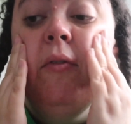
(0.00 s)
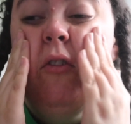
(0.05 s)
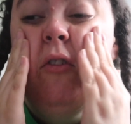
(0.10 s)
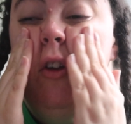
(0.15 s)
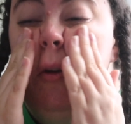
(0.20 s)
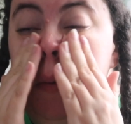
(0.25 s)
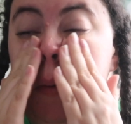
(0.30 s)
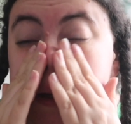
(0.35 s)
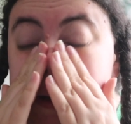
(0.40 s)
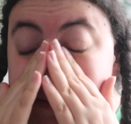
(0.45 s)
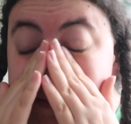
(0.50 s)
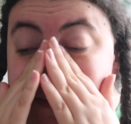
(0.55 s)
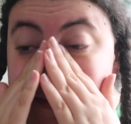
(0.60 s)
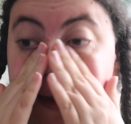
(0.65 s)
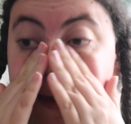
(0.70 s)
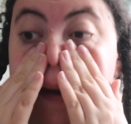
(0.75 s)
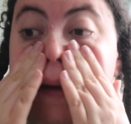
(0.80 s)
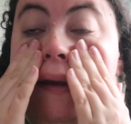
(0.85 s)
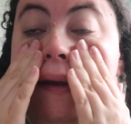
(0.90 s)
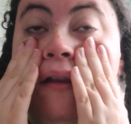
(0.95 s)
filming this
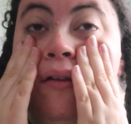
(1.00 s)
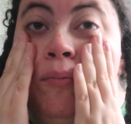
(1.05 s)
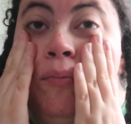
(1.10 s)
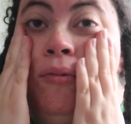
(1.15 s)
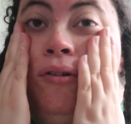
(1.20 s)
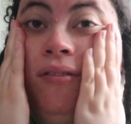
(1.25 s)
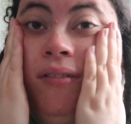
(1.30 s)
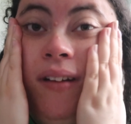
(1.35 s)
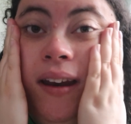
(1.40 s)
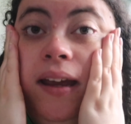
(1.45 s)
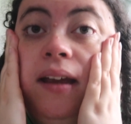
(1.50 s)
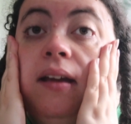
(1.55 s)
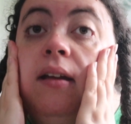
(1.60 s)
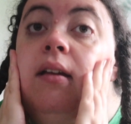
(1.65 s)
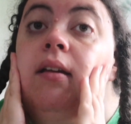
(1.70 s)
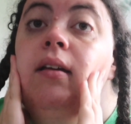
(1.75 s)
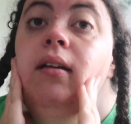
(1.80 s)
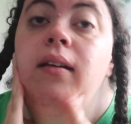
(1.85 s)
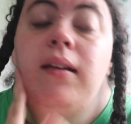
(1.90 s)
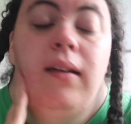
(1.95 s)
at 8 in the morning,
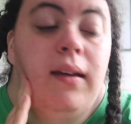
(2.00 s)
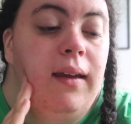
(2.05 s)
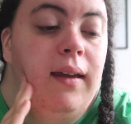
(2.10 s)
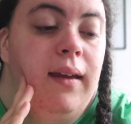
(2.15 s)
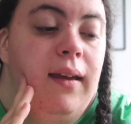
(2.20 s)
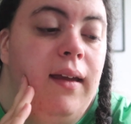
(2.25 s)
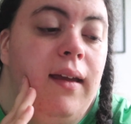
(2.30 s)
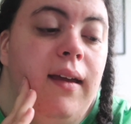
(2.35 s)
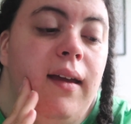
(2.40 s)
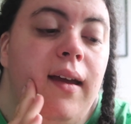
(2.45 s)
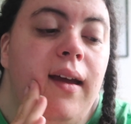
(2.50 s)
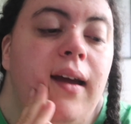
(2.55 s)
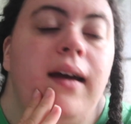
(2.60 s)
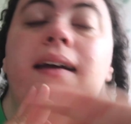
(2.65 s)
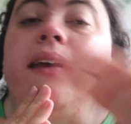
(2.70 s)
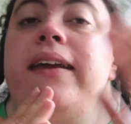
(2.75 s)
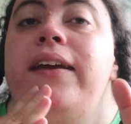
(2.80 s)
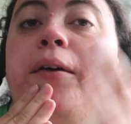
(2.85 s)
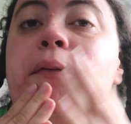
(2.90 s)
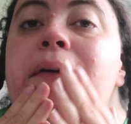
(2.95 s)

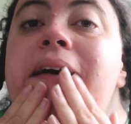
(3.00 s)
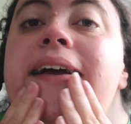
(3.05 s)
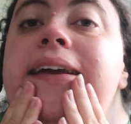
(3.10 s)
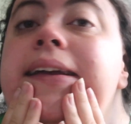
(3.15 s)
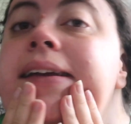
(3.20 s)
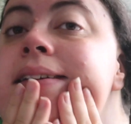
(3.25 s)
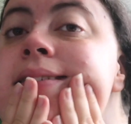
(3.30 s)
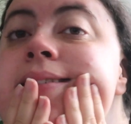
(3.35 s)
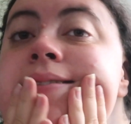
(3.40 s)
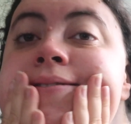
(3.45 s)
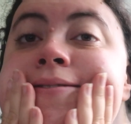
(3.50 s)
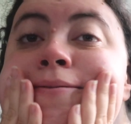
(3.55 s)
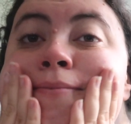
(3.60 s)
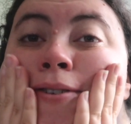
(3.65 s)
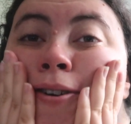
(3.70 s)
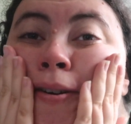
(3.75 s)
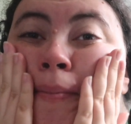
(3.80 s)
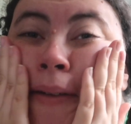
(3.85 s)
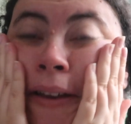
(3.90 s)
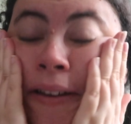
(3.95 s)
8:08 at the
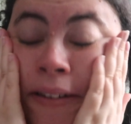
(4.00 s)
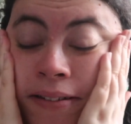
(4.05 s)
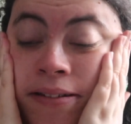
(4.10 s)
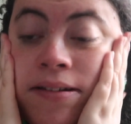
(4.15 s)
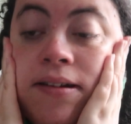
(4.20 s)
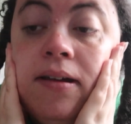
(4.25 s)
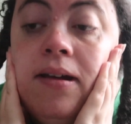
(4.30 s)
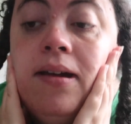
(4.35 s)
moment.